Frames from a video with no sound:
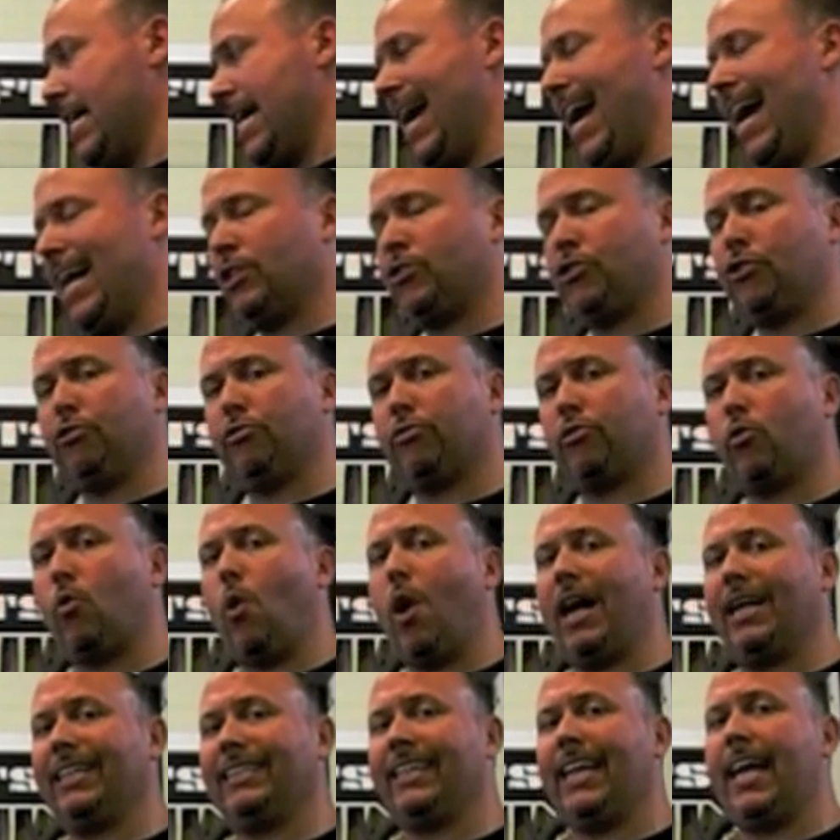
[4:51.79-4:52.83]
As you
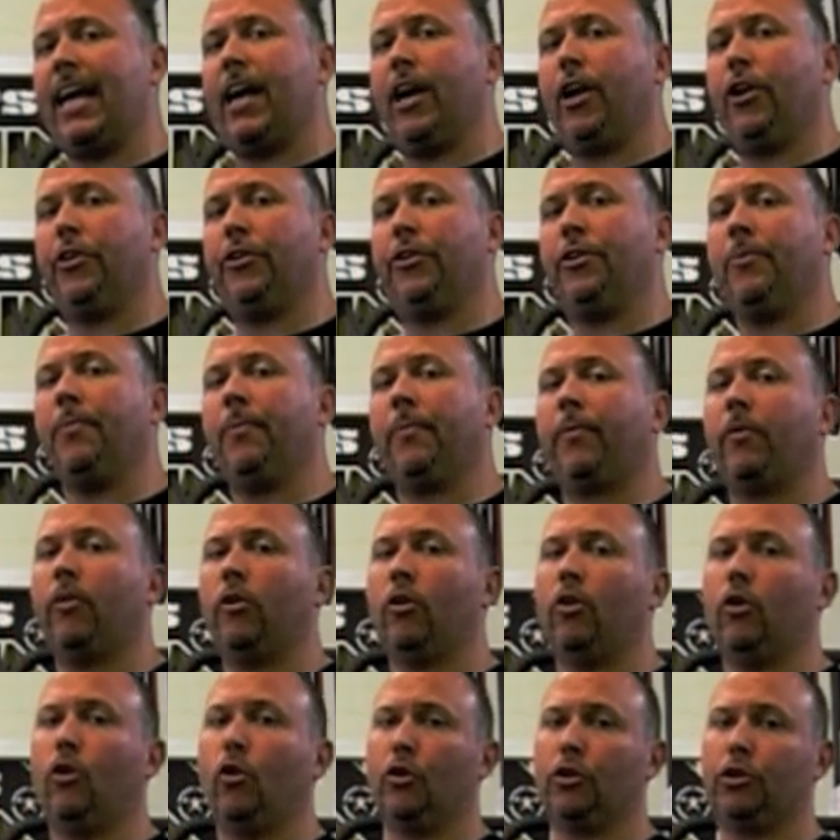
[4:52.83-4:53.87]
squat
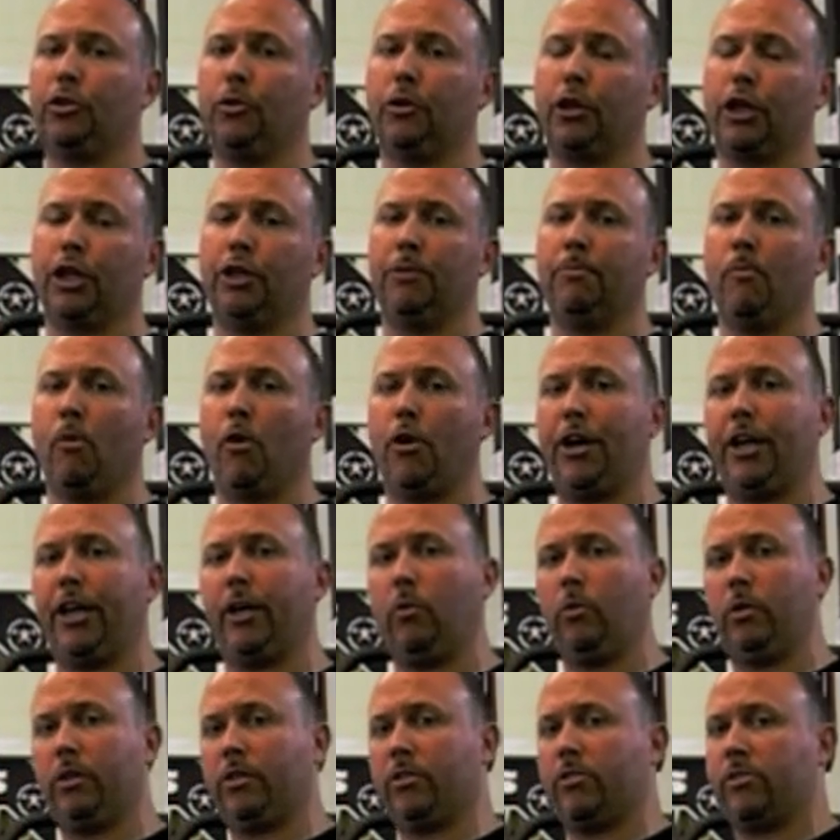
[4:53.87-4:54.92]
down or do a good morning
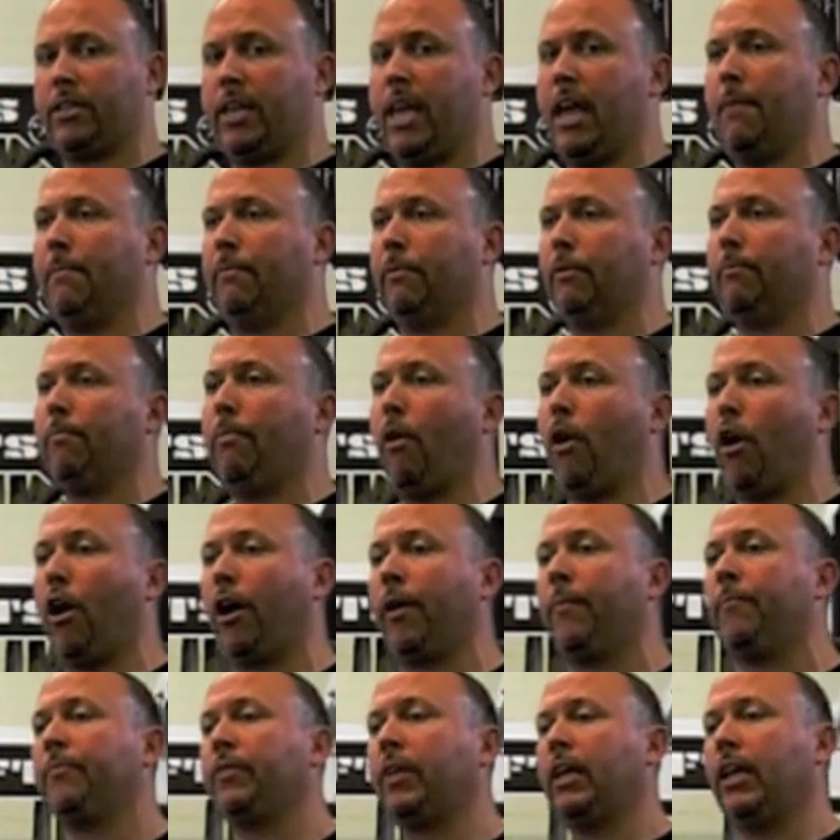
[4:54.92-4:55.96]
with this cambered
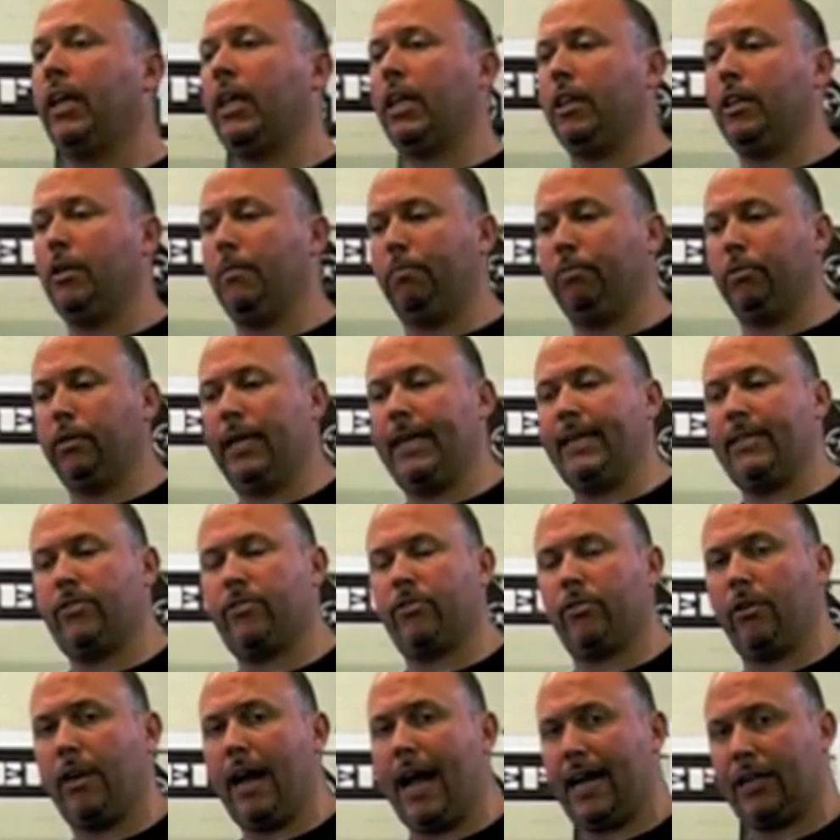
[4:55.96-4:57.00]
bar, the
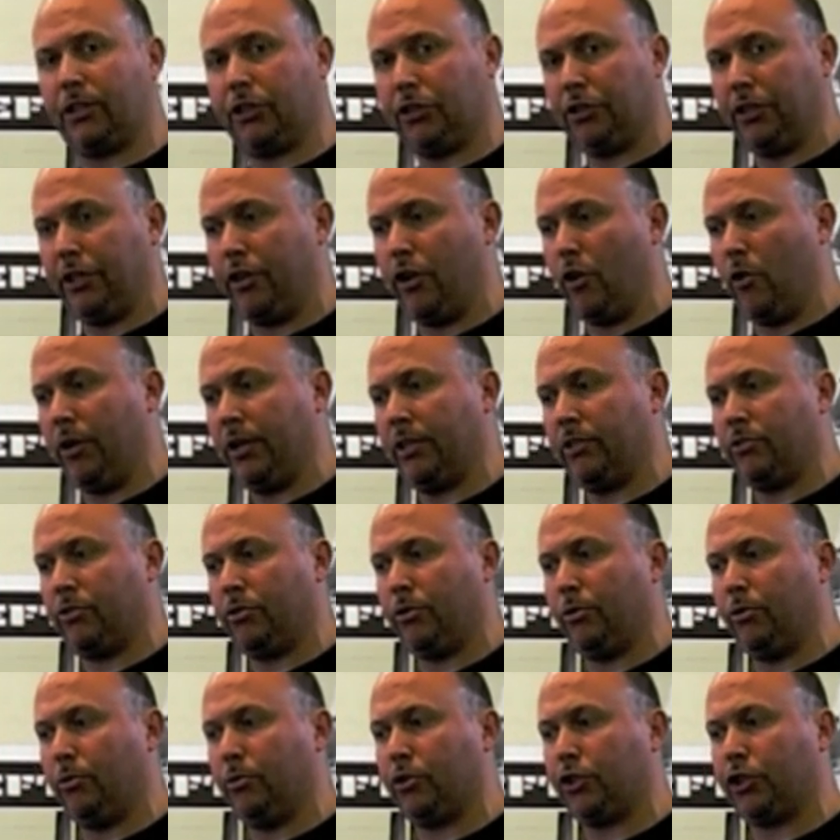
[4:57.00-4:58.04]
plates are actually going
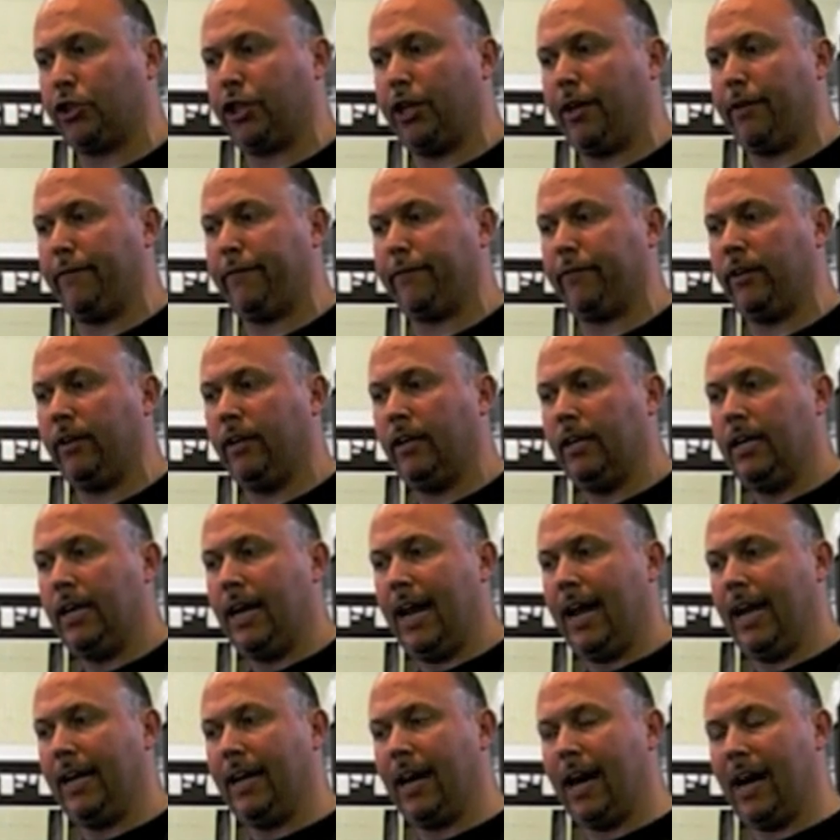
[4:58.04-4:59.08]
to shift
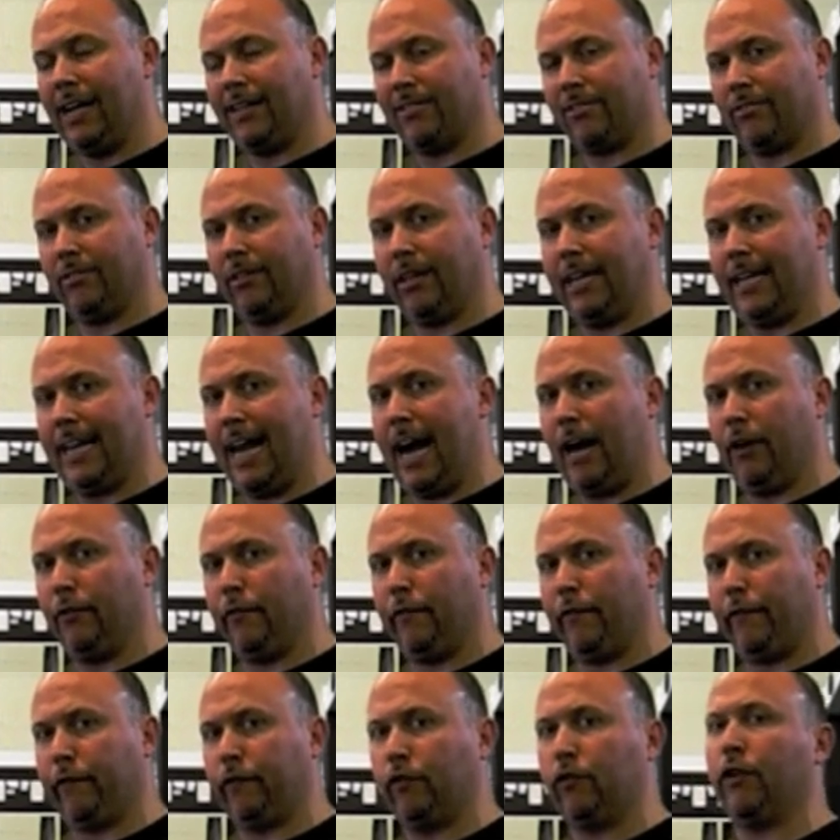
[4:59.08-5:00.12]
and oscillate out
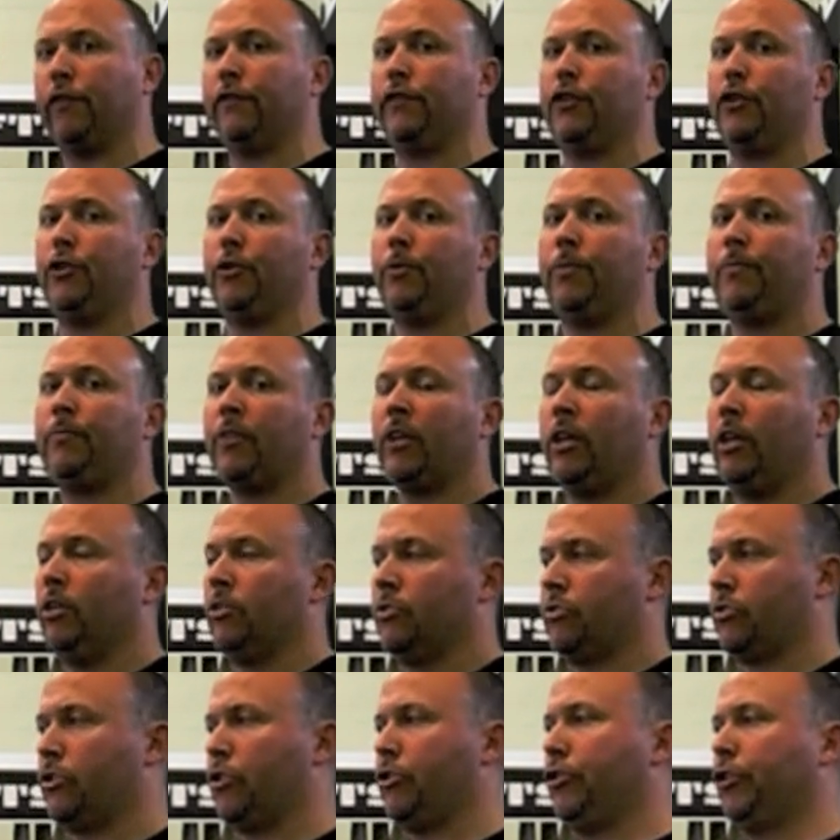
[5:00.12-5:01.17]
in front of
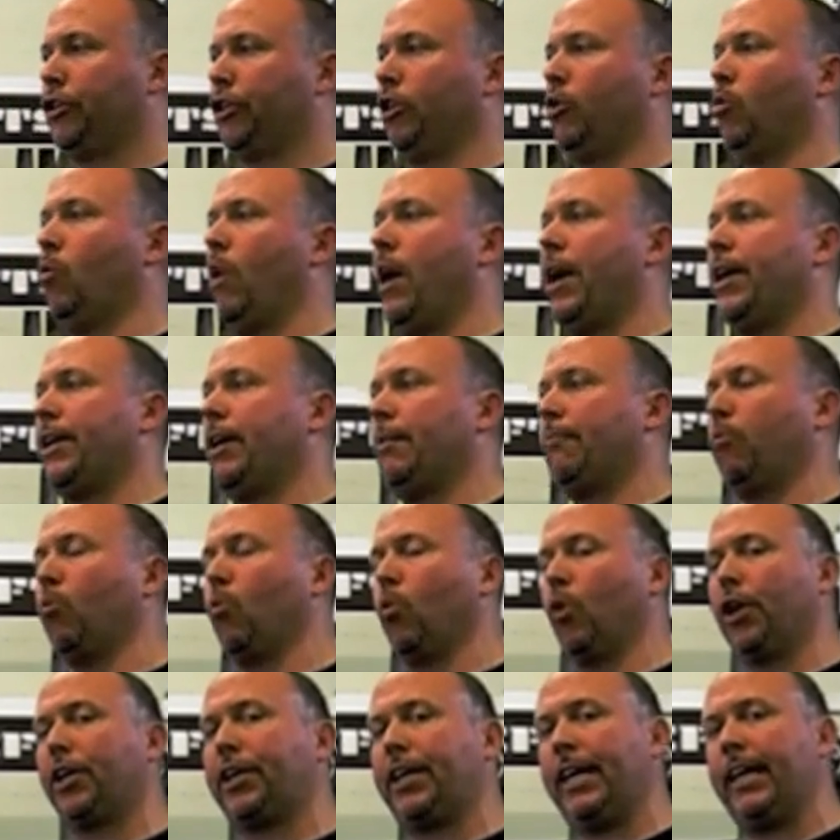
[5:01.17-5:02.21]
you, so you're going to wind
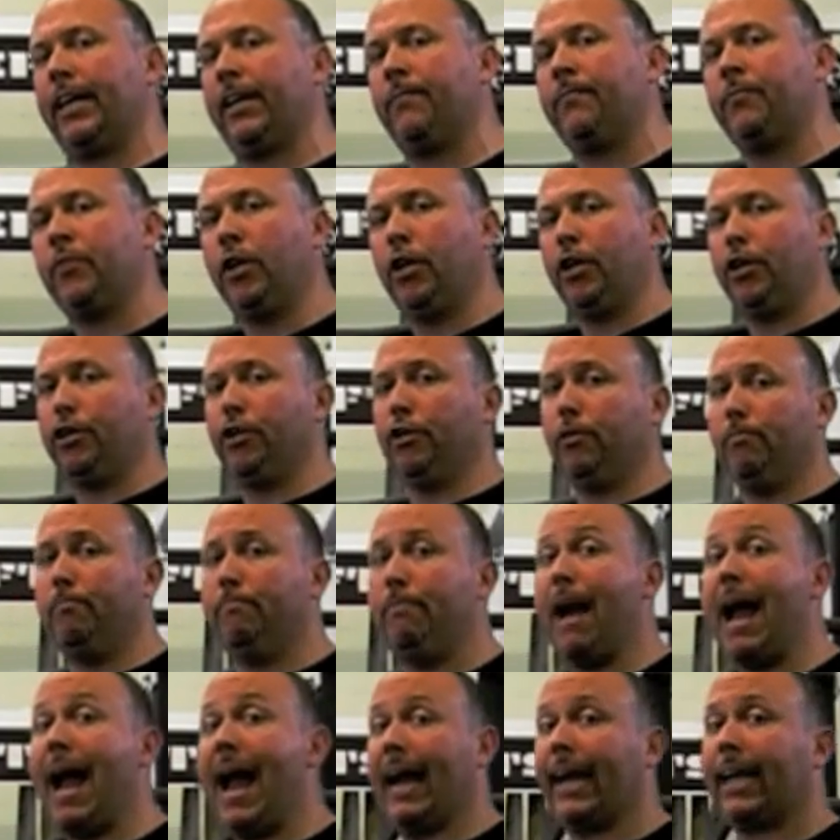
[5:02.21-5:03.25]
up working your
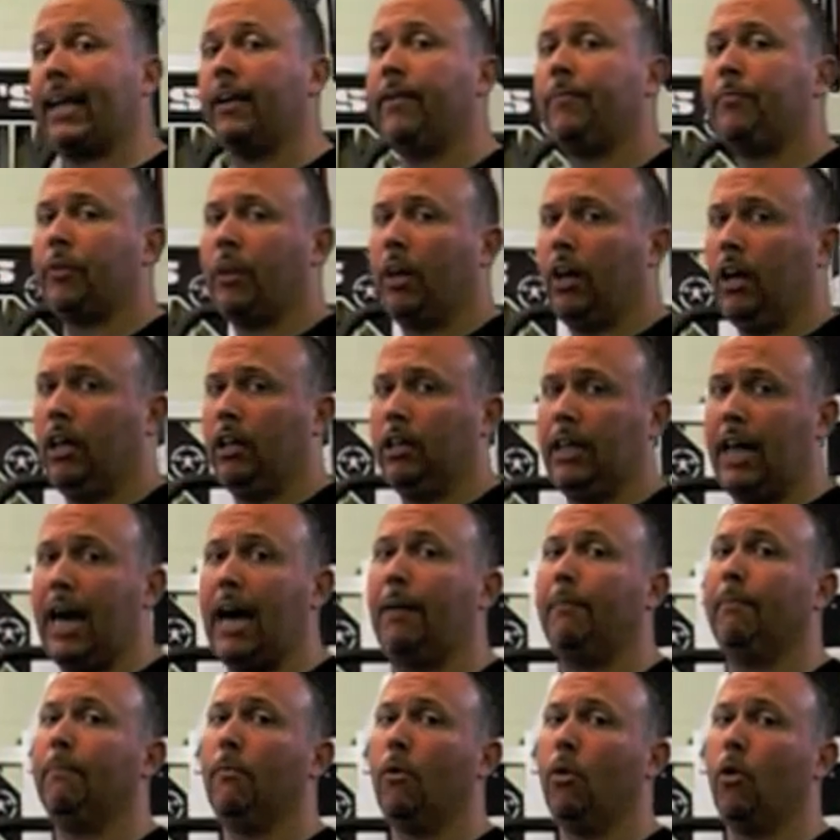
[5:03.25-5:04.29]
back a lot